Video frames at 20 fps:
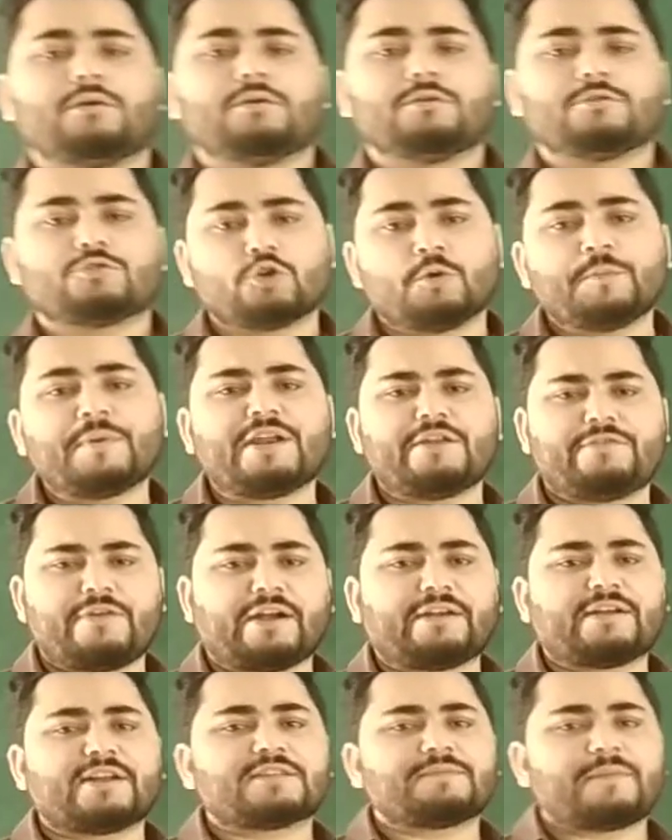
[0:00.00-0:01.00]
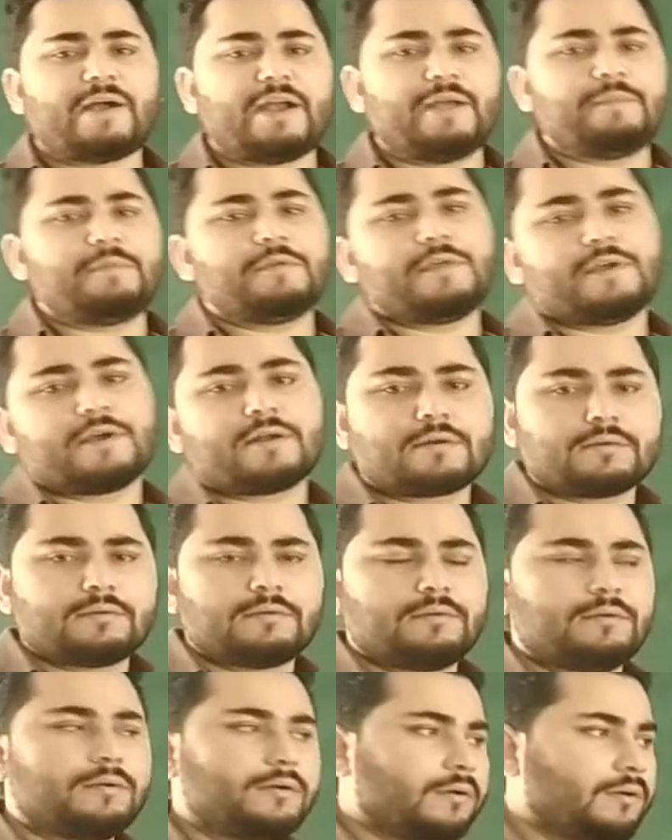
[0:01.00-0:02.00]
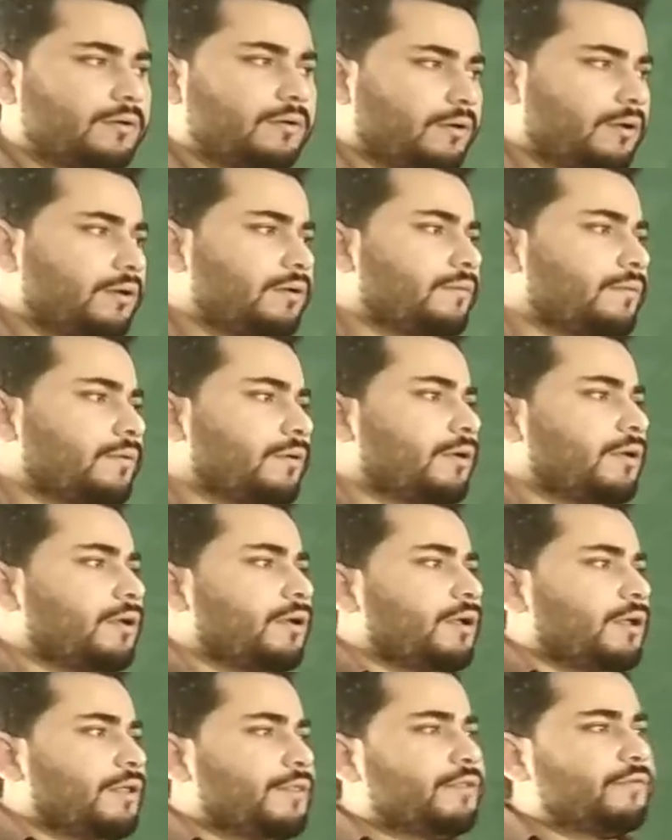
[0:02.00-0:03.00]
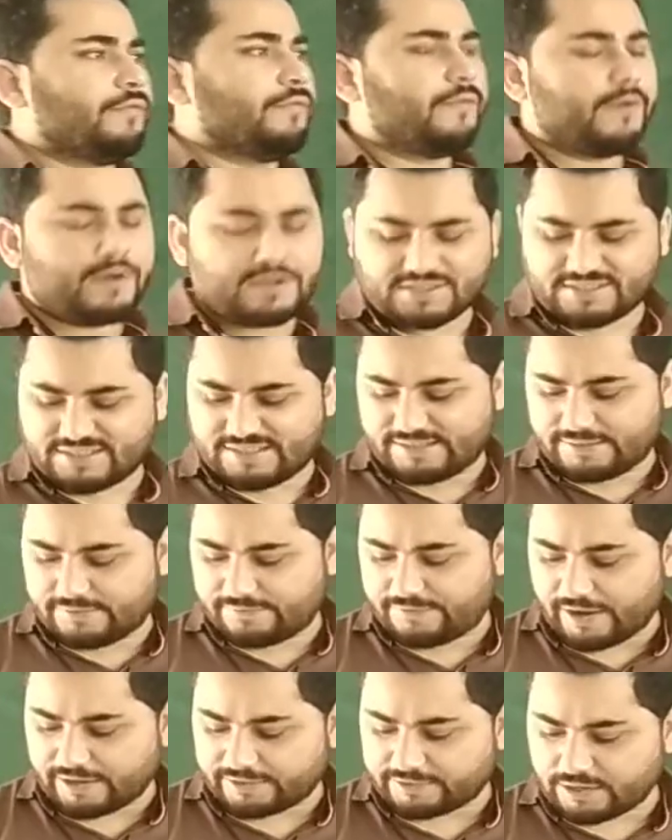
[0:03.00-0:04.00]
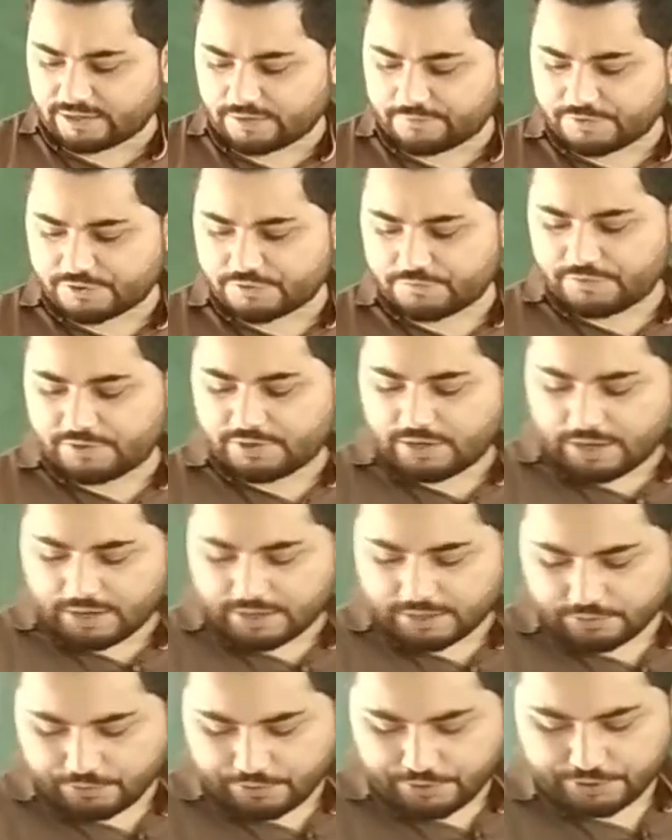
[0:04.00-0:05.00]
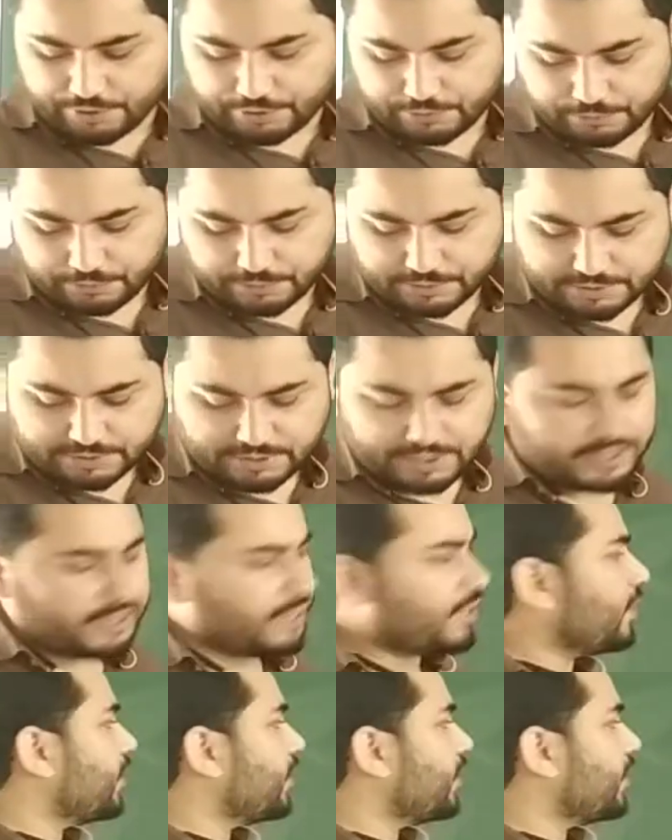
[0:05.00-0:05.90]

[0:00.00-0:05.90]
so many factors might be there, huh? The first factor which we are going to study